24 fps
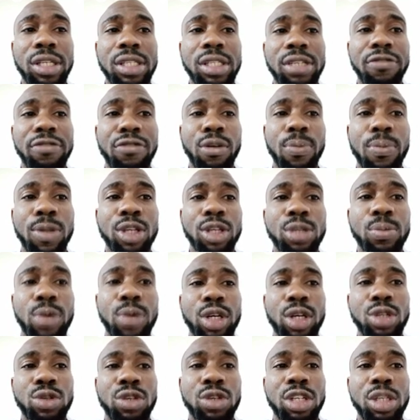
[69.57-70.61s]
From this point to
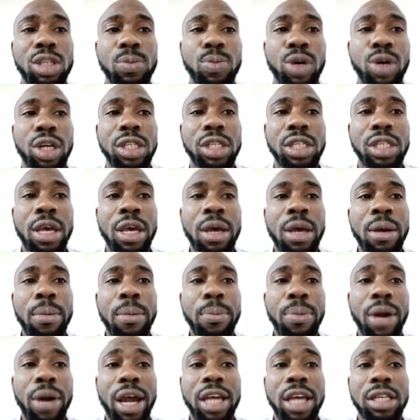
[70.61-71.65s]
this point,
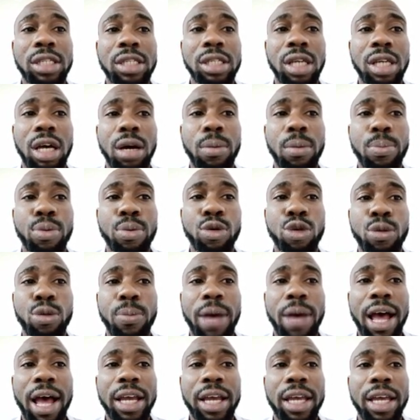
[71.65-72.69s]
price pulled back,
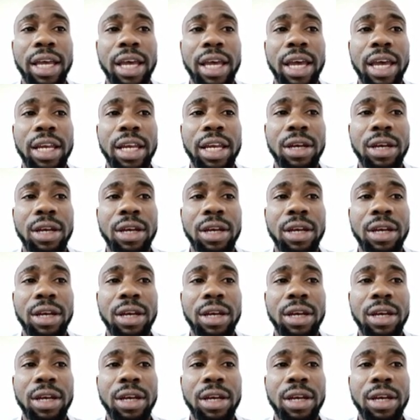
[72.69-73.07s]
and